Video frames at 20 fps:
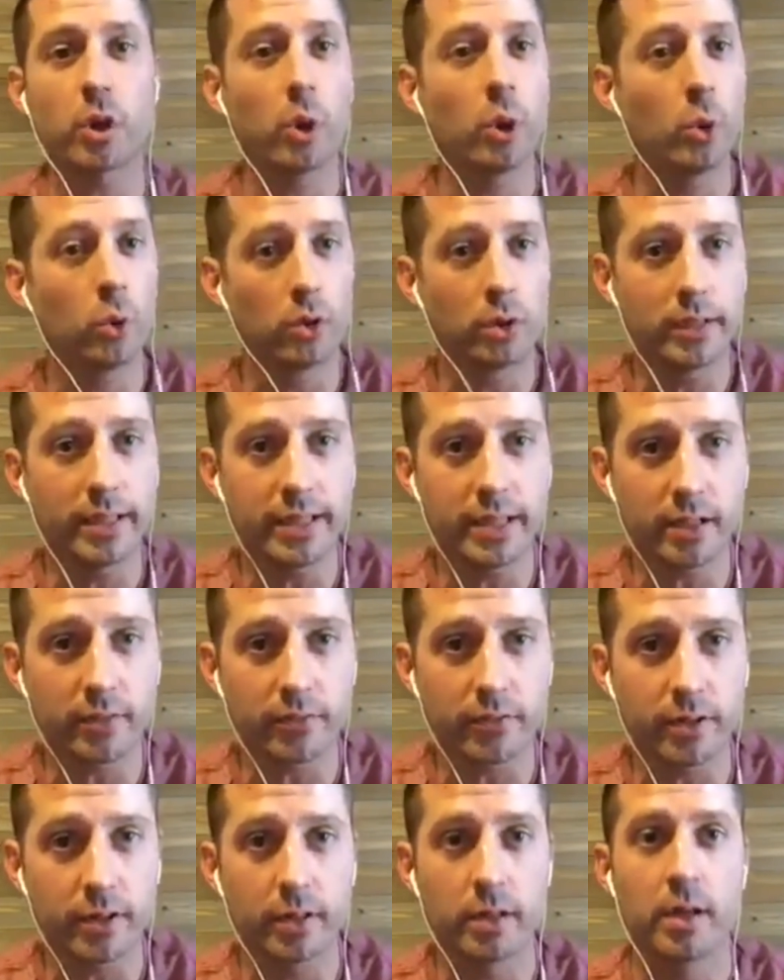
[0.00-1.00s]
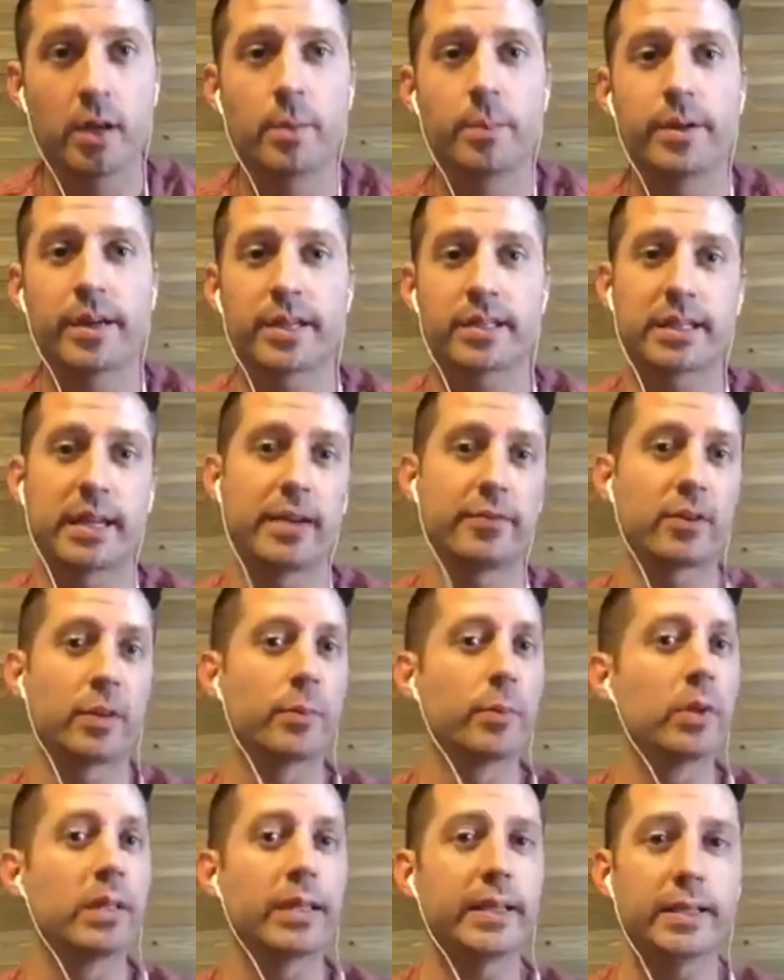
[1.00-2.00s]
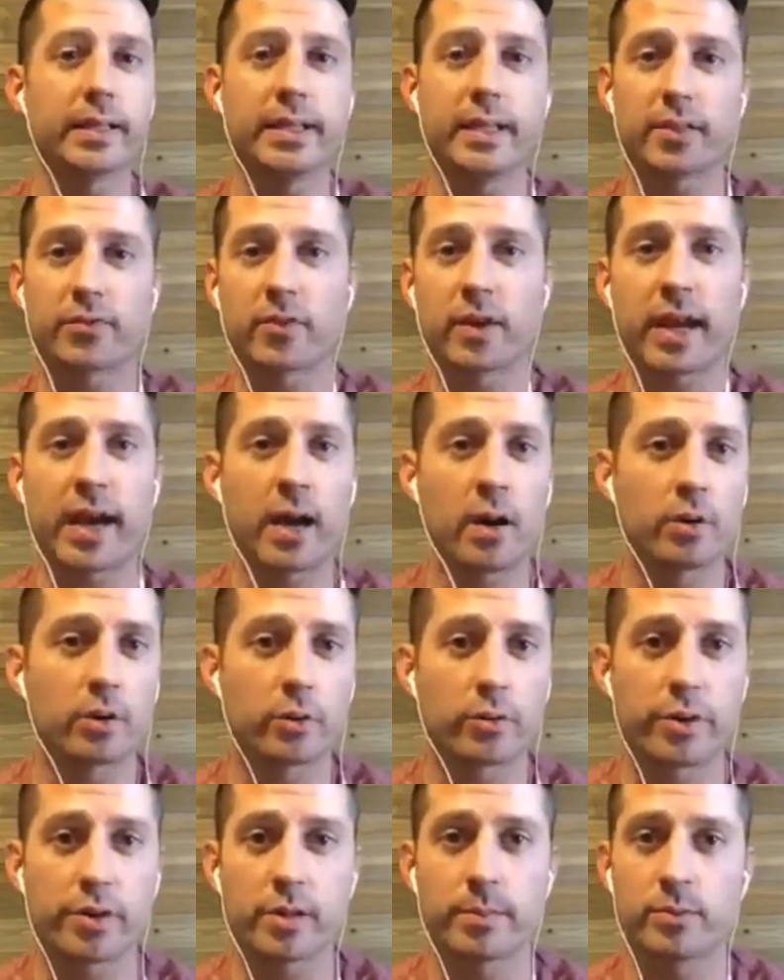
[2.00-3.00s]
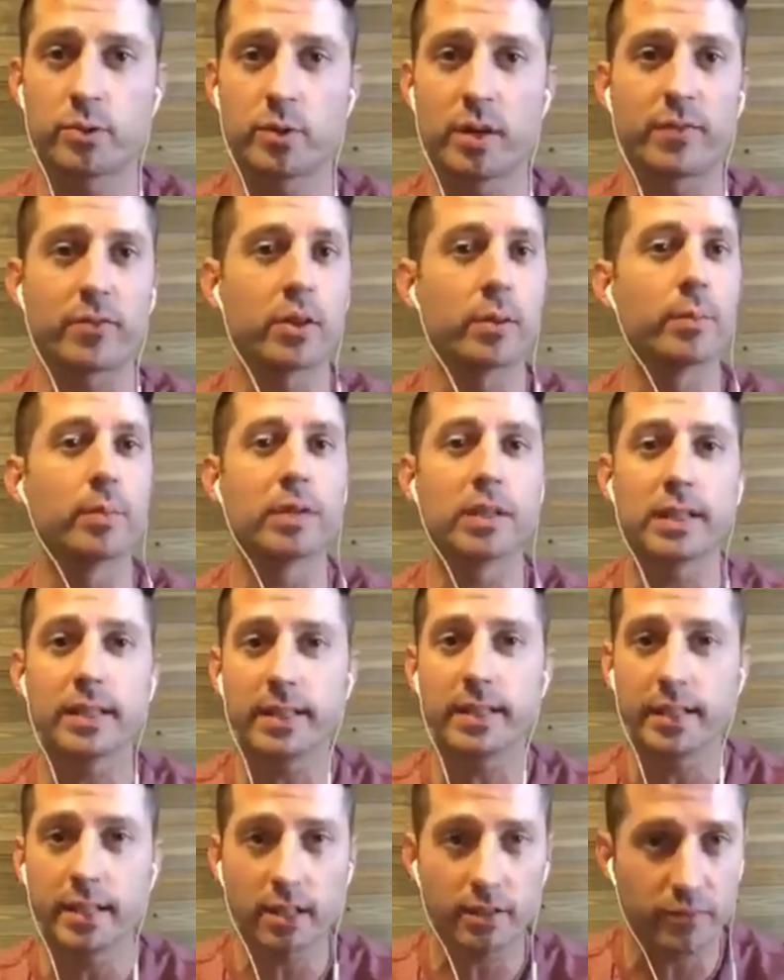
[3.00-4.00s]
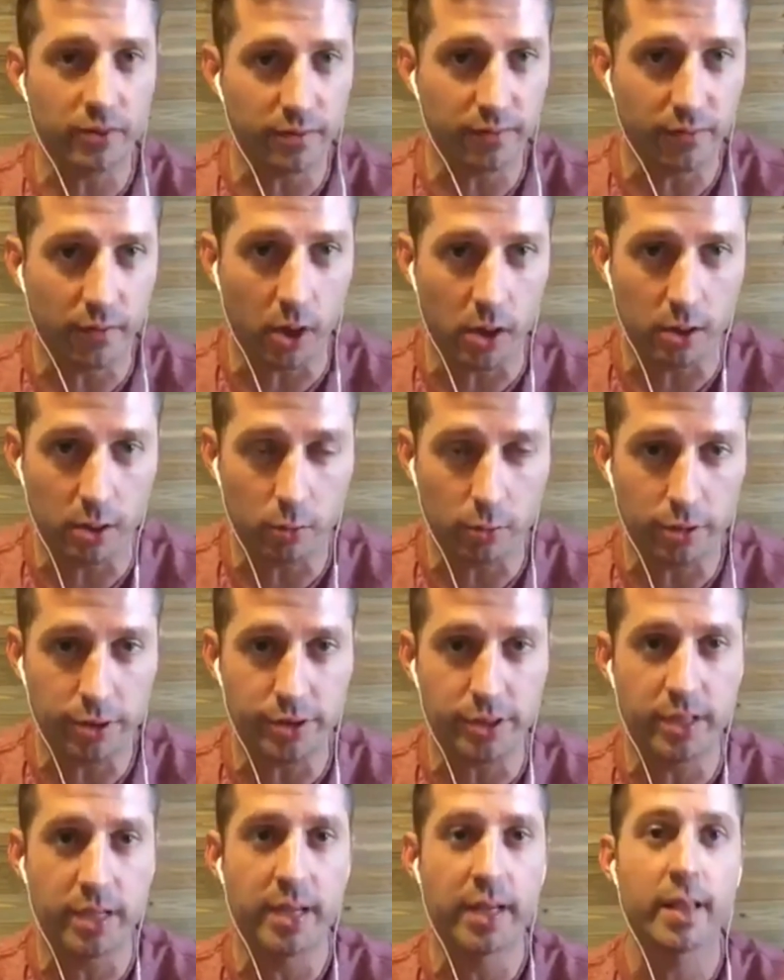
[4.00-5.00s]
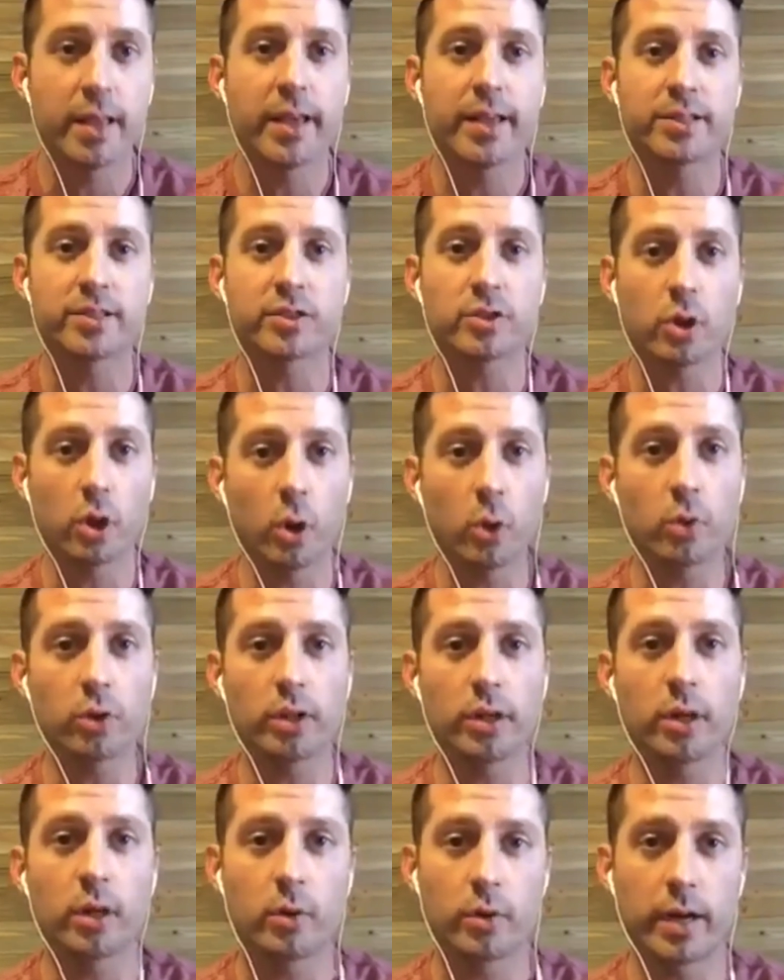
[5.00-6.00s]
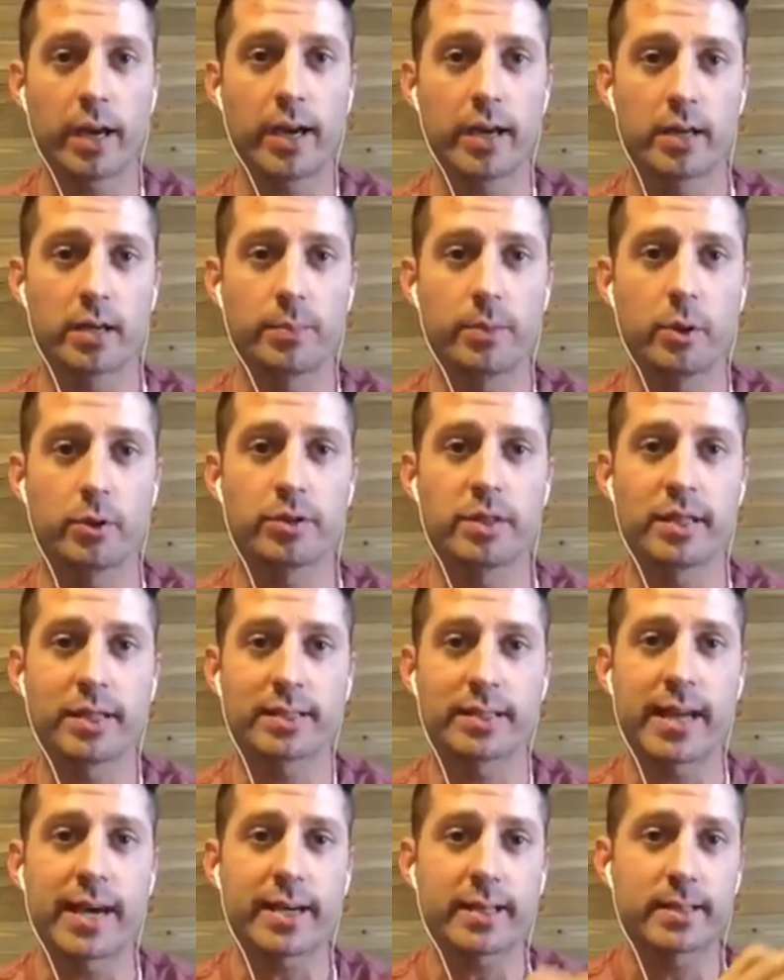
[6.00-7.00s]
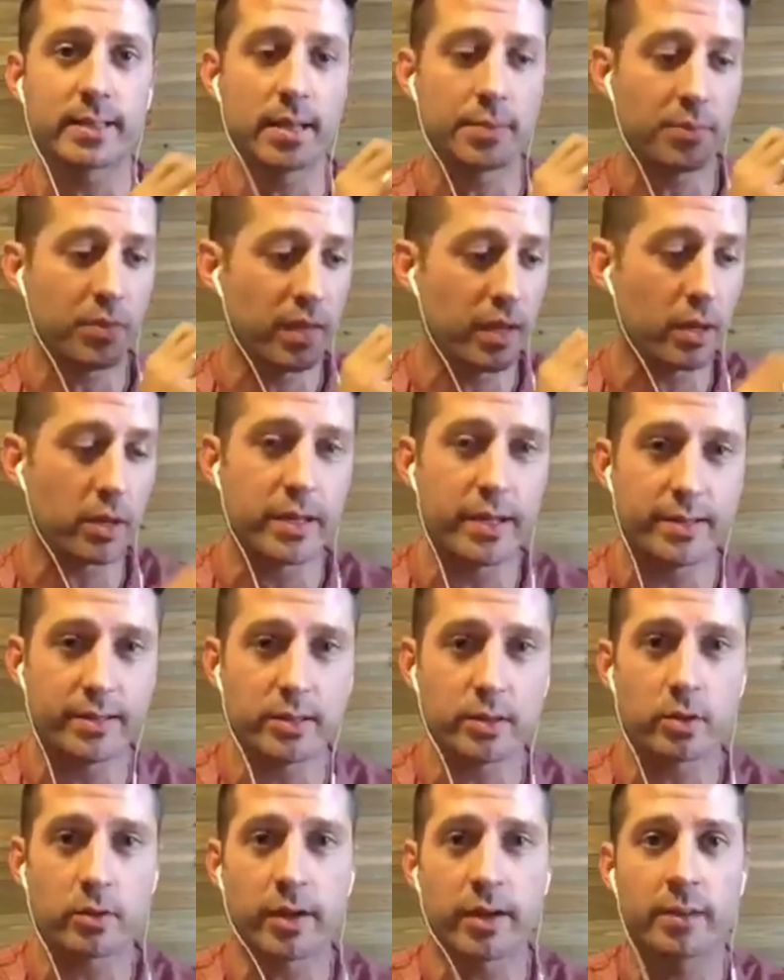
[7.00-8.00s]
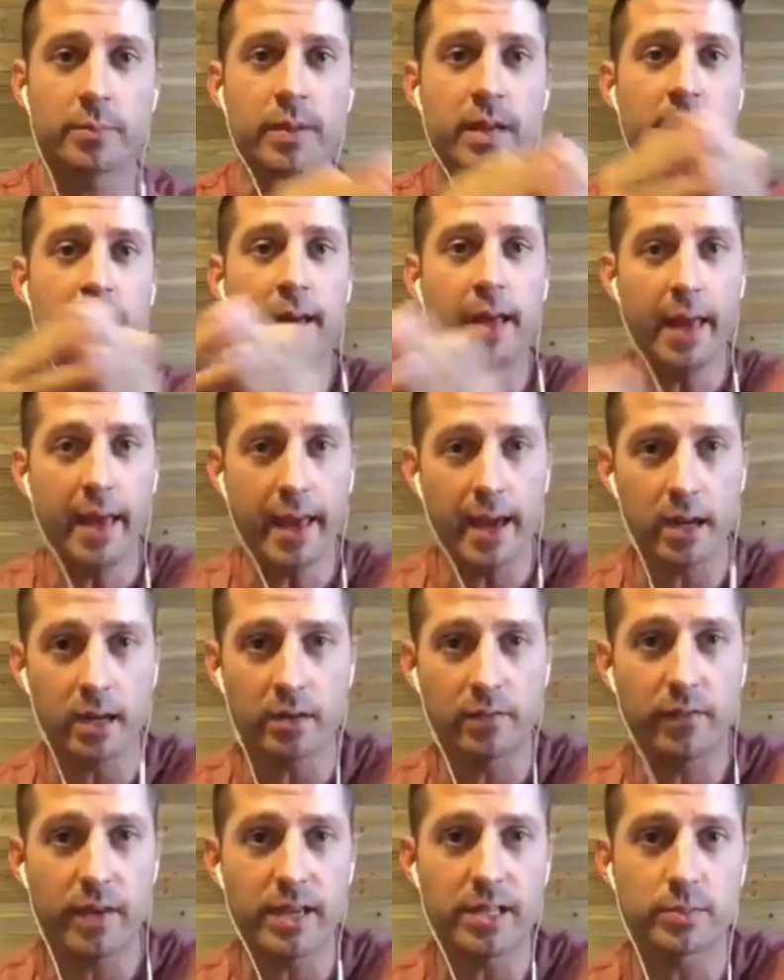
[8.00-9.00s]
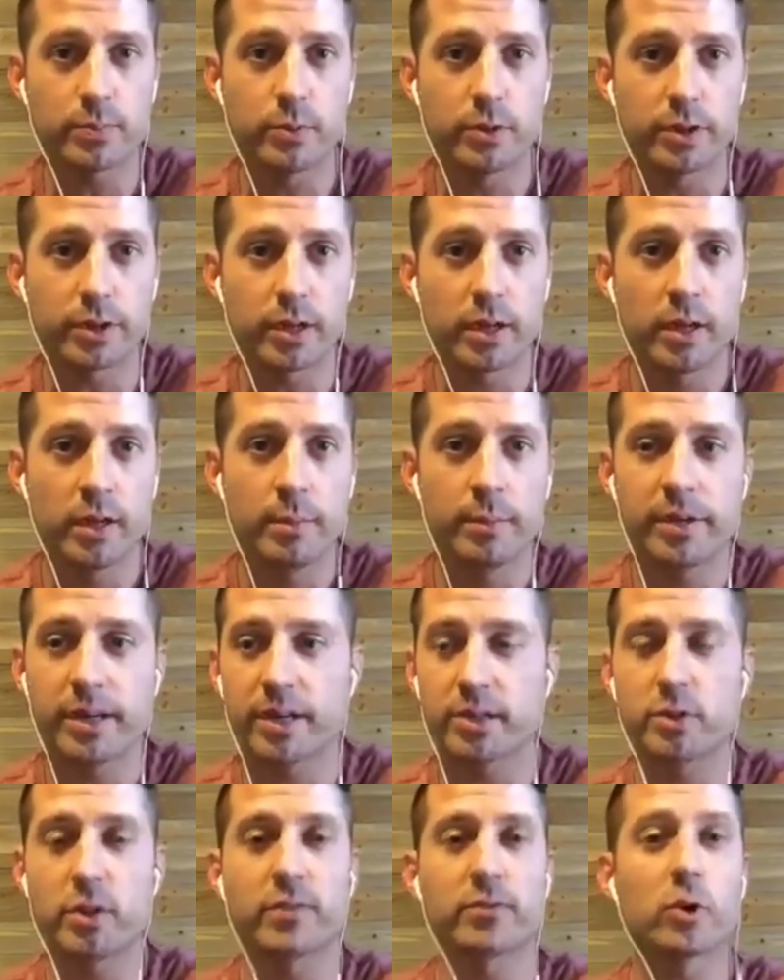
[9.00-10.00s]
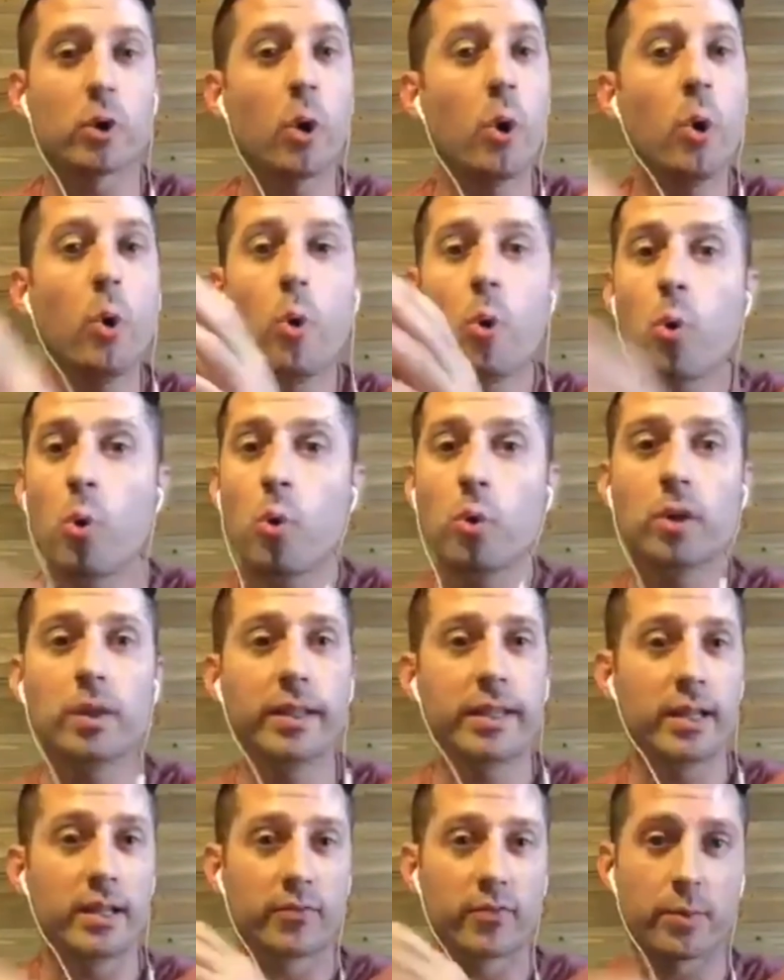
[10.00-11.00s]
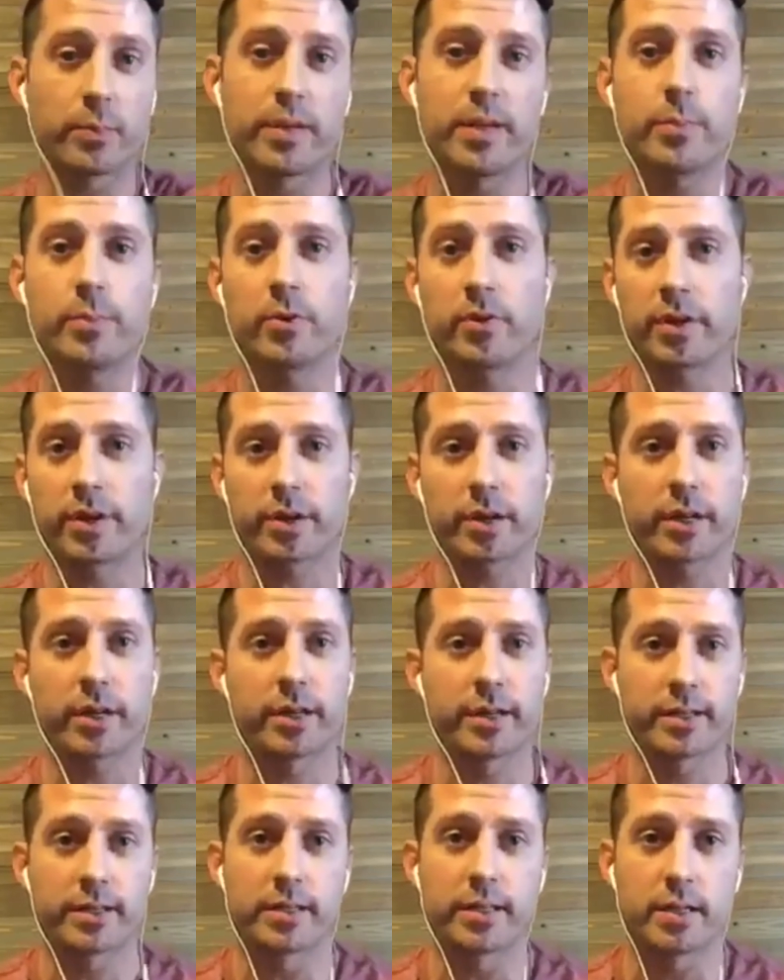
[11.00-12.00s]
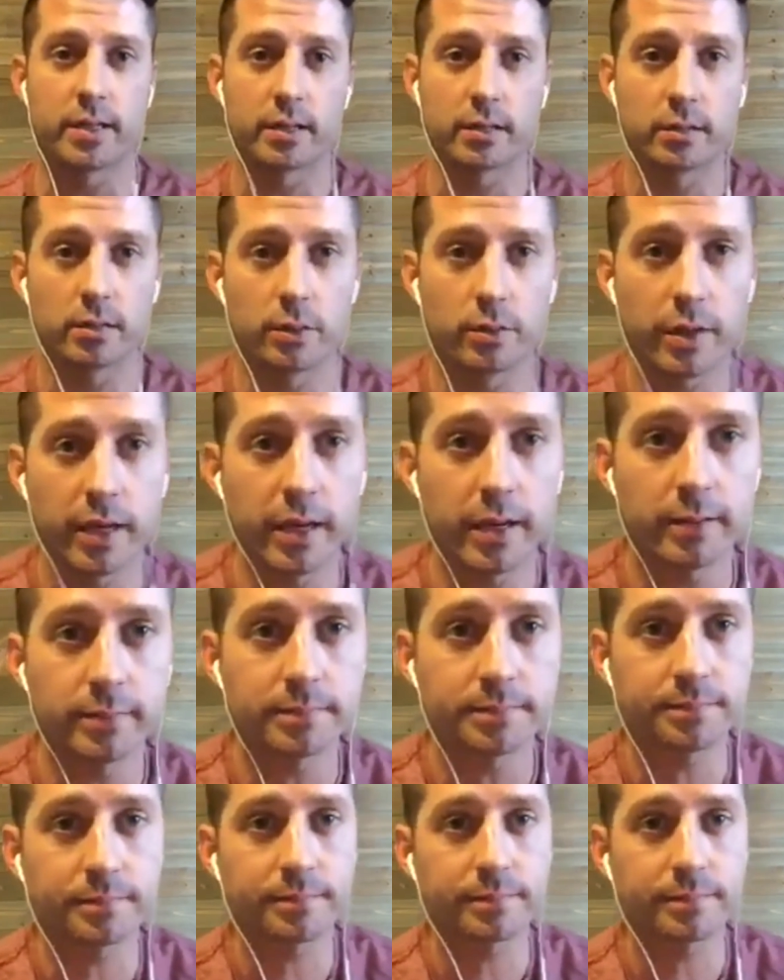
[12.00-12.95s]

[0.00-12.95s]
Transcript: totally different because they have completely different algorithms. You have completely different followers. It's totally okay to post the exact same thing on Instagram and Facebook because you have totally different people that are going to see it, okay?